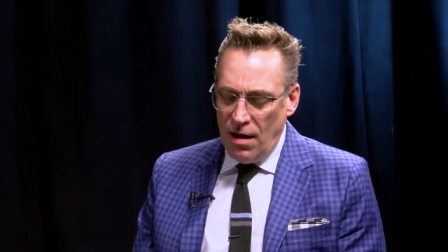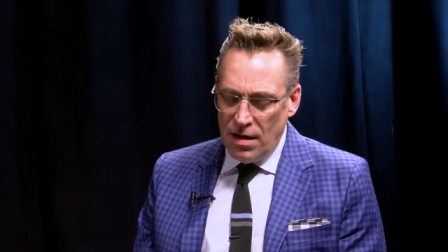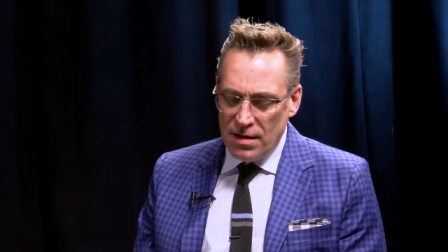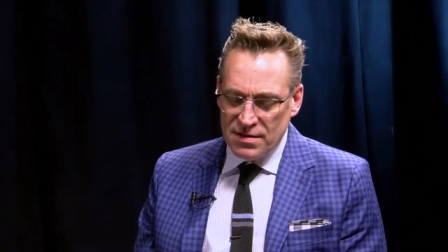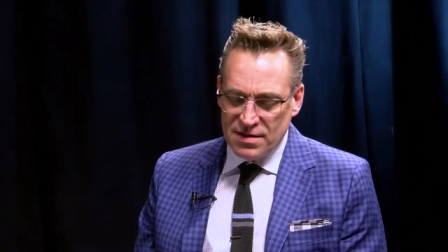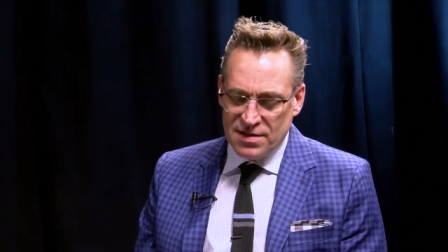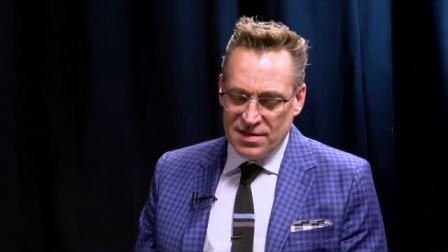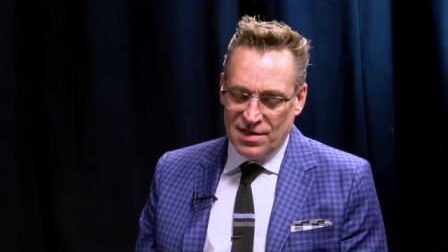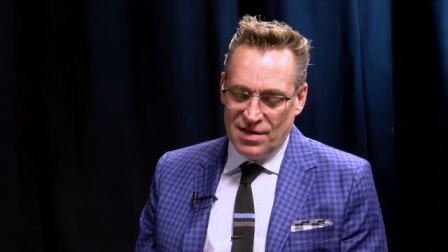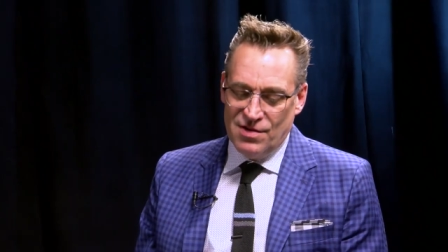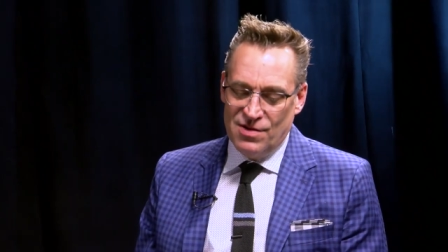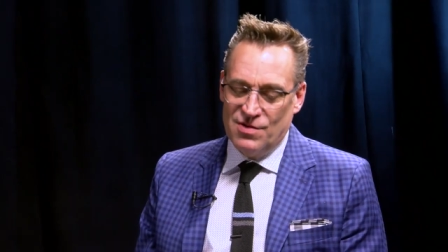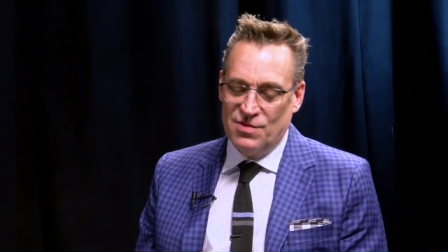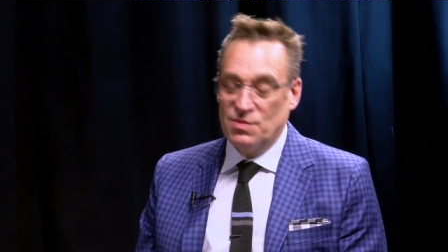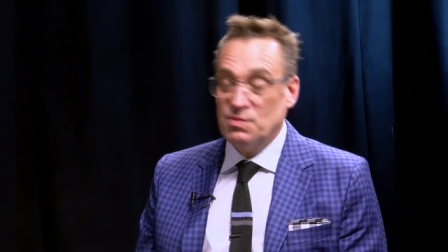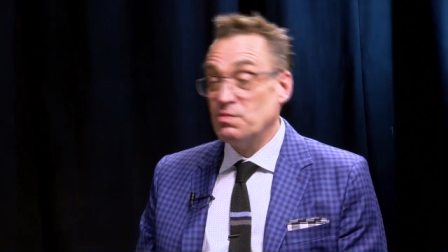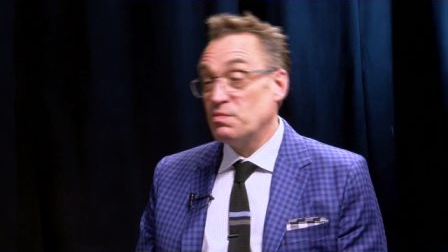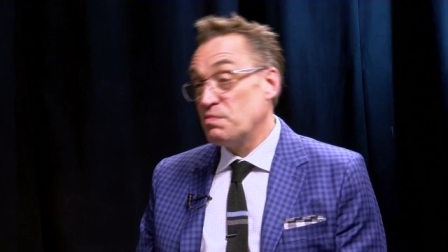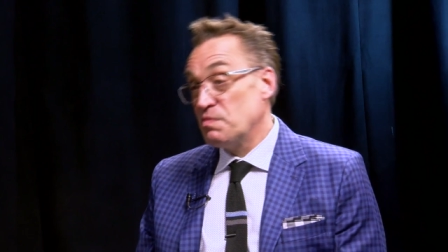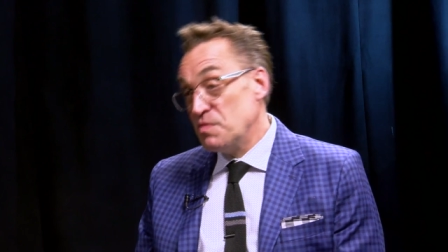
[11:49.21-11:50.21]

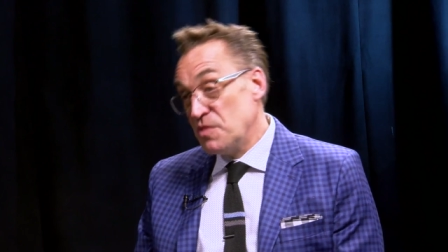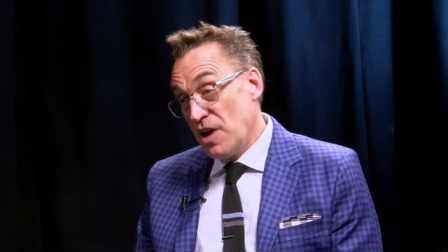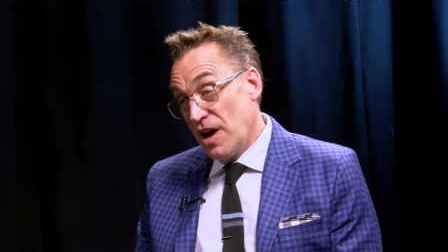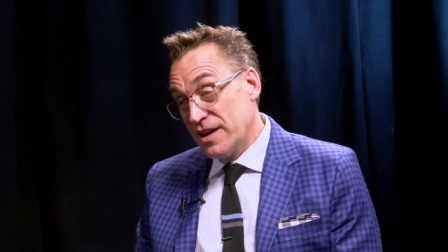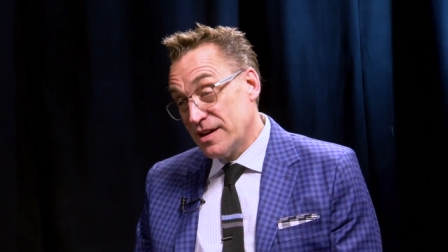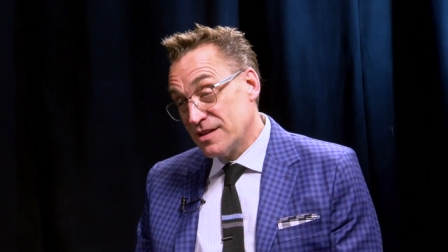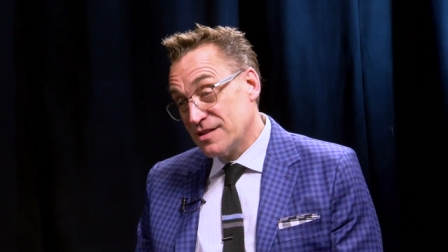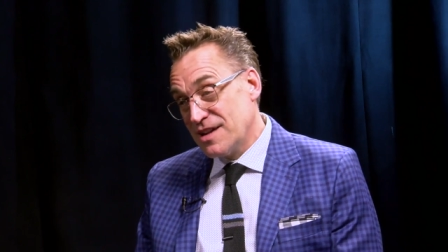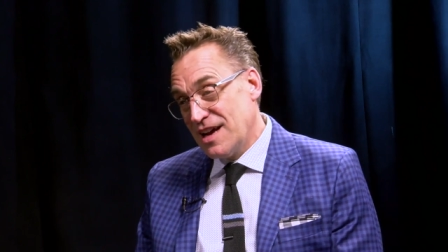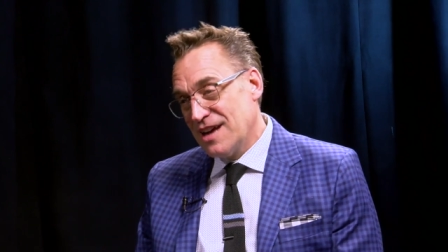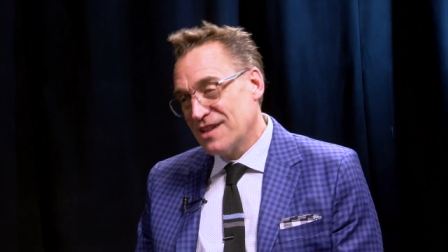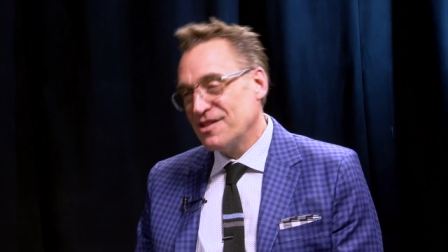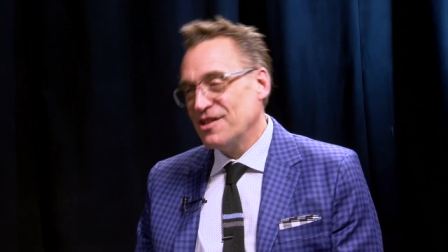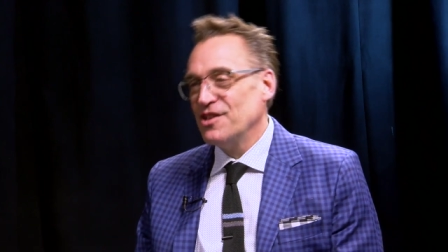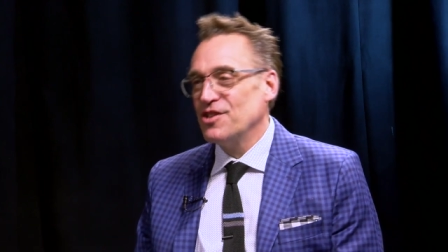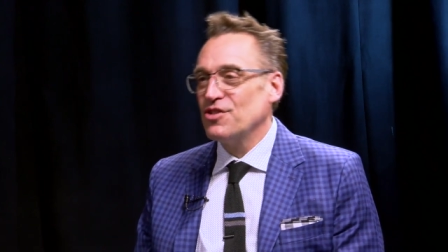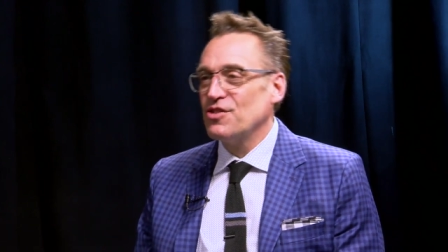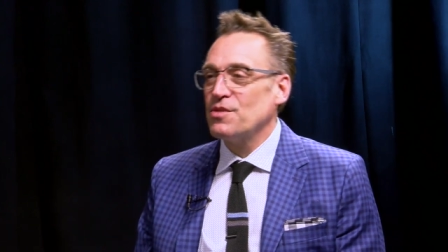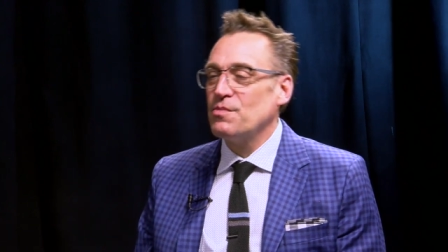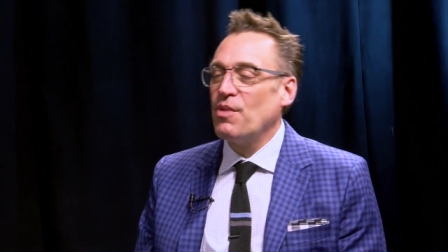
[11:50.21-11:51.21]
Also, not
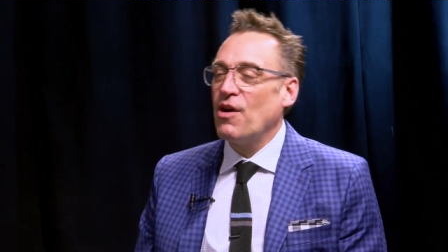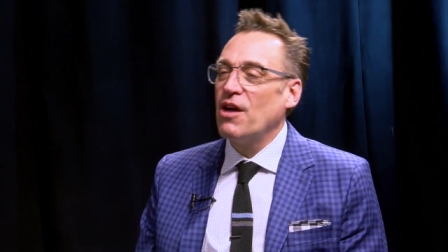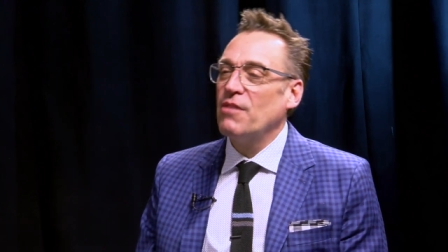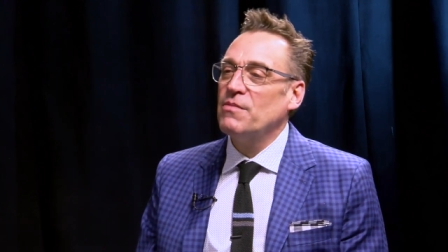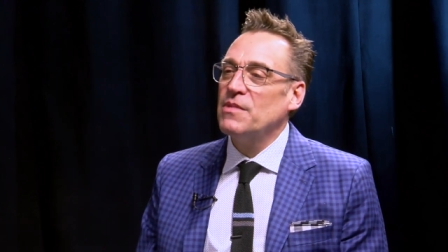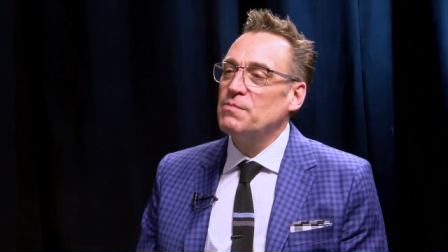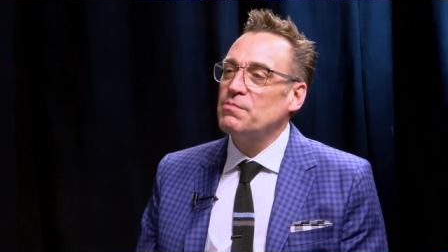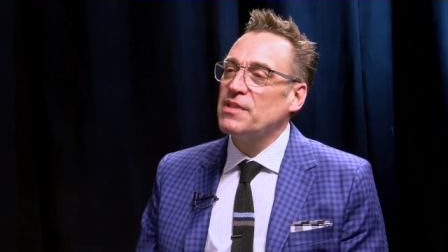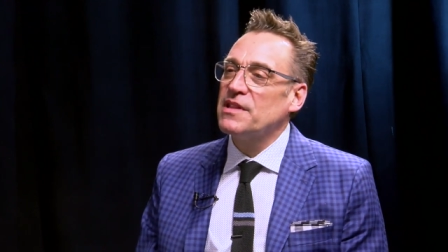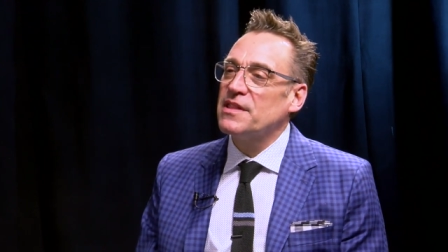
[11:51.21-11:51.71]
exactly in your department,